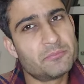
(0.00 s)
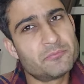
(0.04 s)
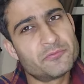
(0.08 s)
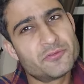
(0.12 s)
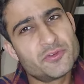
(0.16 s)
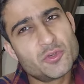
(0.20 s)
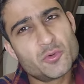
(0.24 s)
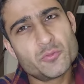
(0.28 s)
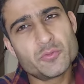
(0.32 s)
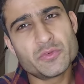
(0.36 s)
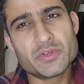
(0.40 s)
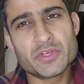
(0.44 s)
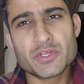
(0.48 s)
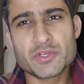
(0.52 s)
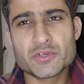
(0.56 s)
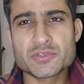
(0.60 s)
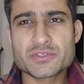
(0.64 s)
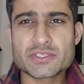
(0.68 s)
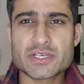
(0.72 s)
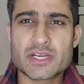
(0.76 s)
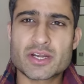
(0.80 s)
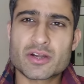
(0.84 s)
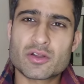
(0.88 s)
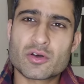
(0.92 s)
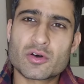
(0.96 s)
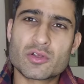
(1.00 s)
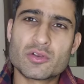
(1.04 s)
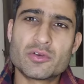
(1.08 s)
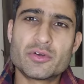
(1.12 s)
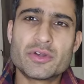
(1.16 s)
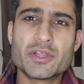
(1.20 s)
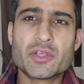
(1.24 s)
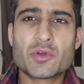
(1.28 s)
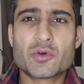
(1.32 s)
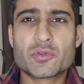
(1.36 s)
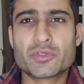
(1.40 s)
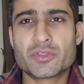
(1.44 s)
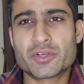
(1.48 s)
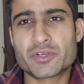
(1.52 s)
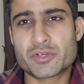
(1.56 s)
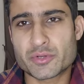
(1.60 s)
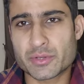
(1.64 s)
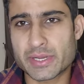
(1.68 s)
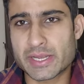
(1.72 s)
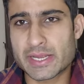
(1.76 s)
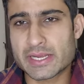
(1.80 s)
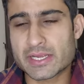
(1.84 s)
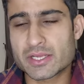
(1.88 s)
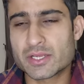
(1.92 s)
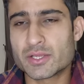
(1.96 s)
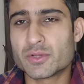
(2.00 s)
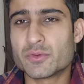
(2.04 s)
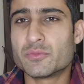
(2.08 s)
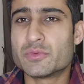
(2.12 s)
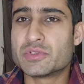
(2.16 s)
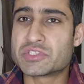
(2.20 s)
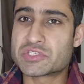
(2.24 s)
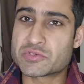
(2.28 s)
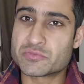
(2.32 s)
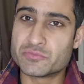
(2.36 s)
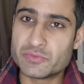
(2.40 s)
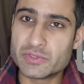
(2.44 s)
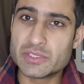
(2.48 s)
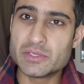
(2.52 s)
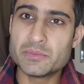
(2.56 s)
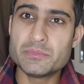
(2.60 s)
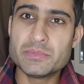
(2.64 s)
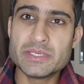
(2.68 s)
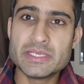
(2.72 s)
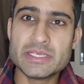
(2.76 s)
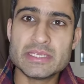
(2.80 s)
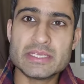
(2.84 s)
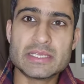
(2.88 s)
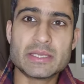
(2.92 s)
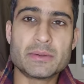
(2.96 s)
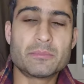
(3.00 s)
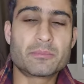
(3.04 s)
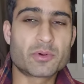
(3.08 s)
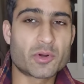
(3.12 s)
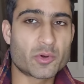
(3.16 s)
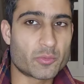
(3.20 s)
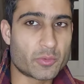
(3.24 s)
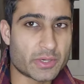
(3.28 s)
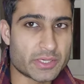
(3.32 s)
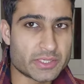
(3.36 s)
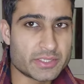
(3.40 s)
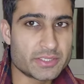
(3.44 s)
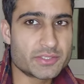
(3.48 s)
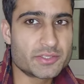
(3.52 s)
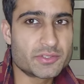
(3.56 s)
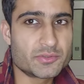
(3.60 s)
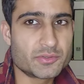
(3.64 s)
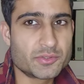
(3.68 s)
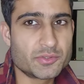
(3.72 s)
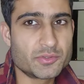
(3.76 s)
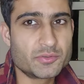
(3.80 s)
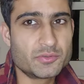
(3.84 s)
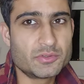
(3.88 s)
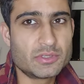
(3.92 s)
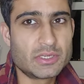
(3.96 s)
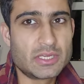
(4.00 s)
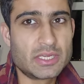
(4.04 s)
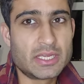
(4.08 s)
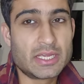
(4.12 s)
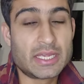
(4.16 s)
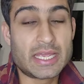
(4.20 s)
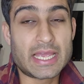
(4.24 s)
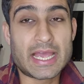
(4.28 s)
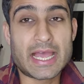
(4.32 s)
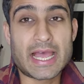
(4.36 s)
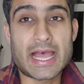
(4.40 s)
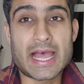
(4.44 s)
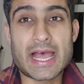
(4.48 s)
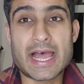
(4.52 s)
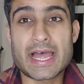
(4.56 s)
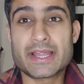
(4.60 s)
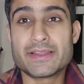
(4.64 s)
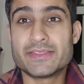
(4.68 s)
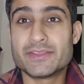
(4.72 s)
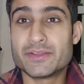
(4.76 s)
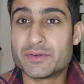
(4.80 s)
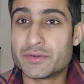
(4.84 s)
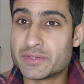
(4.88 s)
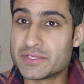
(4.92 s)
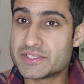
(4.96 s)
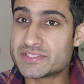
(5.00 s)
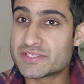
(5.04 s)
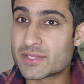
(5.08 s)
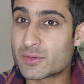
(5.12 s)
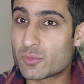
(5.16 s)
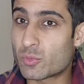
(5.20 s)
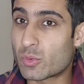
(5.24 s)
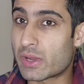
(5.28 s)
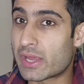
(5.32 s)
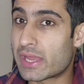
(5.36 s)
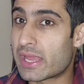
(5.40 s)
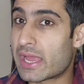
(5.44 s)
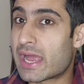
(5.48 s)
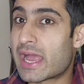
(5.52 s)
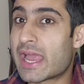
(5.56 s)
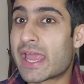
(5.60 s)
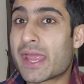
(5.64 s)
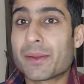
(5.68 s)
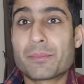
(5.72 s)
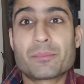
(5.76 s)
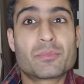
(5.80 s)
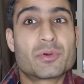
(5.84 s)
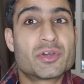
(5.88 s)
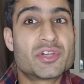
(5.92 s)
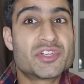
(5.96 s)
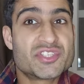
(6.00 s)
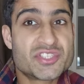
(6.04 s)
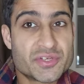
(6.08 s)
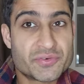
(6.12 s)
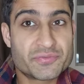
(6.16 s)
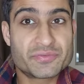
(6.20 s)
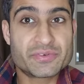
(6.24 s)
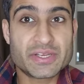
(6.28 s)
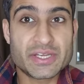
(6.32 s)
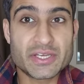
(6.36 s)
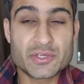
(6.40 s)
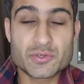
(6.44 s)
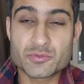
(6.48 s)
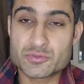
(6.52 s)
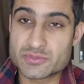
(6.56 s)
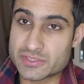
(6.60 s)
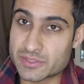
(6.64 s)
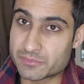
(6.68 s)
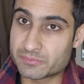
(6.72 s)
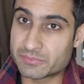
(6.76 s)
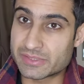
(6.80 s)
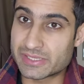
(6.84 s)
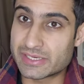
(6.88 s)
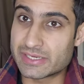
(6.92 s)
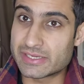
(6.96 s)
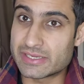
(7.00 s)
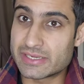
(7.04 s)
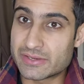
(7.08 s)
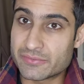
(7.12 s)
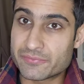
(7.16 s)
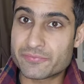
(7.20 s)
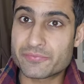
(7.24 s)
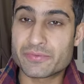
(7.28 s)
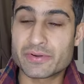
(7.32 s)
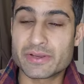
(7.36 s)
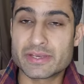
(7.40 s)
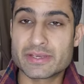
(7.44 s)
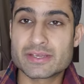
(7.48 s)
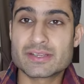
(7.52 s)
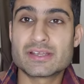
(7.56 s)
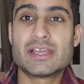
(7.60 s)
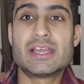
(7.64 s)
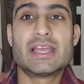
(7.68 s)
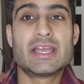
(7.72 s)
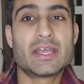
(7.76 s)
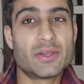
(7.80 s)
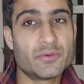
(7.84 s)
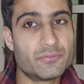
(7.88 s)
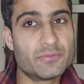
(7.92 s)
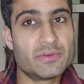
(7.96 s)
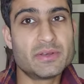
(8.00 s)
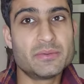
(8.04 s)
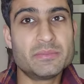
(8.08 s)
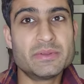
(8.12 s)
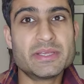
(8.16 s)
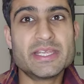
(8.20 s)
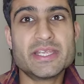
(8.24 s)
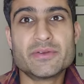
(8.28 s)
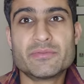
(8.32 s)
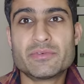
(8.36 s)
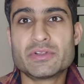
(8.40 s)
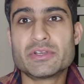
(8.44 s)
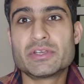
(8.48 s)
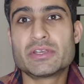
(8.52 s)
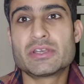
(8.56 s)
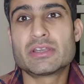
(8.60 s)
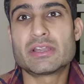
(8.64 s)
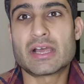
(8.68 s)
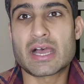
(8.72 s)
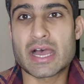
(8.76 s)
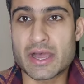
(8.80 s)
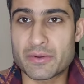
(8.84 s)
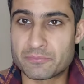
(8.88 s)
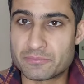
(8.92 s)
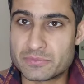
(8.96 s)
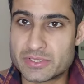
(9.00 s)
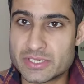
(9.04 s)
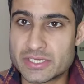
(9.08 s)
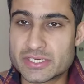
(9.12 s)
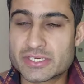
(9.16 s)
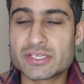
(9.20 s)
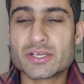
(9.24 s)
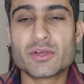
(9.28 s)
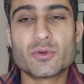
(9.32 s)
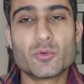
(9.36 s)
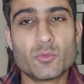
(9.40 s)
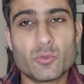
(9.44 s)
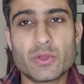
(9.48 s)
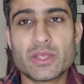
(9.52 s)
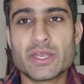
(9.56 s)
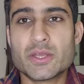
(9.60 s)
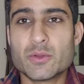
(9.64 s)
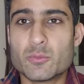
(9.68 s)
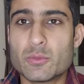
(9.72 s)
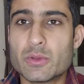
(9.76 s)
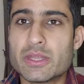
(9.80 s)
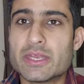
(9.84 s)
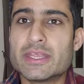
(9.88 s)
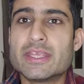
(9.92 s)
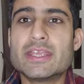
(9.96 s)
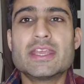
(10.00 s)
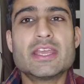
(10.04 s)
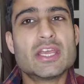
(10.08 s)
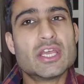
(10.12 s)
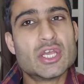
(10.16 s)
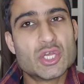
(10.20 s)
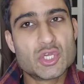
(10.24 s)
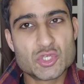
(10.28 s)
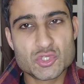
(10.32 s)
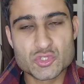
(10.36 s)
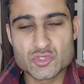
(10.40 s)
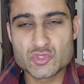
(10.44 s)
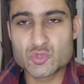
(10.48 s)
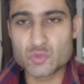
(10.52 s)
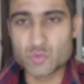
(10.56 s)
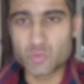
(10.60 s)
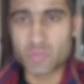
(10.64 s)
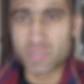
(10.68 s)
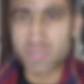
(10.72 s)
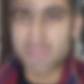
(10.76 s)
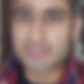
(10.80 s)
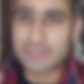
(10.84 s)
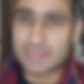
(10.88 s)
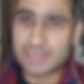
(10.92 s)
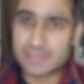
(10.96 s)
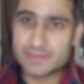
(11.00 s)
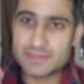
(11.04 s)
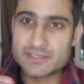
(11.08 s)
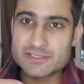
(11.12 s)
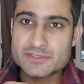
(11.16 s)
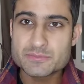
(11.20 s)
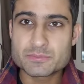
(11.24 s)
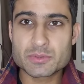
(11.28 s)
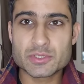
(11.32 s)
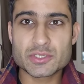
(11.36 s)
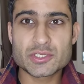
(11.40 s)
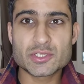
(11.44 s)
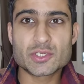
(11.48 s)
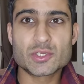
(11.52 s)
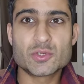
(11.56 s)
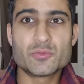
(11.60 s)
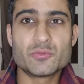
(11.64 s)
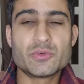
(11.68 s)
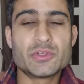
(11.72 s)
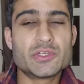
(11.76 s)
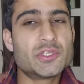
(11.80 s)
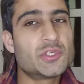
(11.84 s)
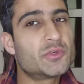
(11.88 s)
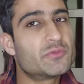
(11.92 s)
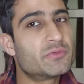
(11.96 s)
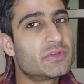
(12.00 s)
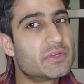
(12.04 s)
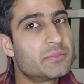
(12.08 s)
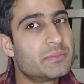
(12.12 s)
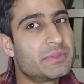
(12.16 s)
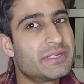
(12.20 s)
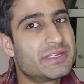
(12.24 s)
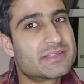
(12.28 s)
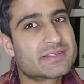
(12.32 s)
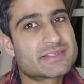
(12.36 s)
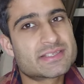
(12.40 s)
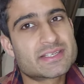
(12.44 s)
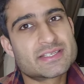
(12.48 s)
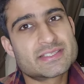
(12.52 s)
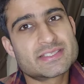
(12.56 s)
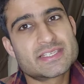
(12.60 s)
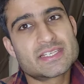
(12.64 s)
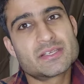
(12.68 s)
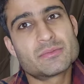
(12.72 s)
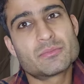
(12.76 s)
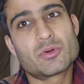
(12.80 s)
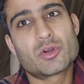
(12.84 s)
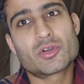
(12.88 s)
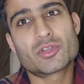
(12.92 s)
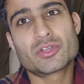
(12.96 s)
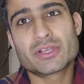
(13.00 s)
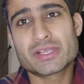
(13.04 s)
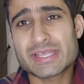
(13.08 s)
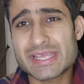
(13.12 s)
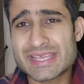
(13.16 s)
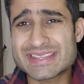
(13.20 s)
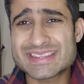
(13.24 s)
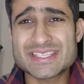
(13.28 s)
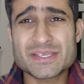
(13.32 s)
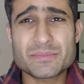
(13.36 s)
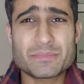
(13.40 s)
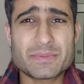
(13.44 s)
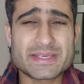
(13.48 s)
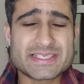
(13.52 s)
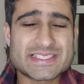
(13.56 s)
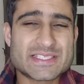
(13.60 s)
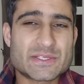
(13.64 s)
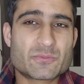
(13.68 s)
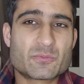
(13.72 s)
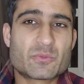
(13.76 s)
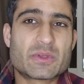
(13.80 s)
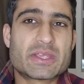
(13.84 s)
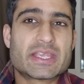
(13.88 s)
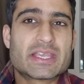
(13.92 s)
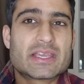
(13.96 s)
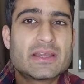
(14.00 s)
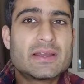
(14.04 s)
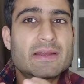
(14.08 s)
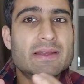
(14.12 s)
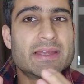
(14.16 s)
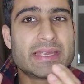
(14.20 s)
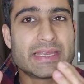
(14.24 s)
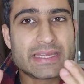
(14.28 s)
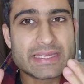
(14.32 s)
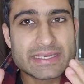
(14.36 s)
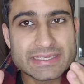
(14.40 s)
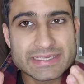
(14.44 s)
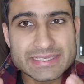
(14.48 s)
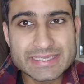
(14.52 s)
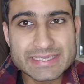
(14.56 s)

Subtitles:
The few videos are already on the track which will be provided to you, and the reason why I am shifting to something different will be given update very, very soon. So guys, in this particular video we'll be discussing about the Cathay Pacific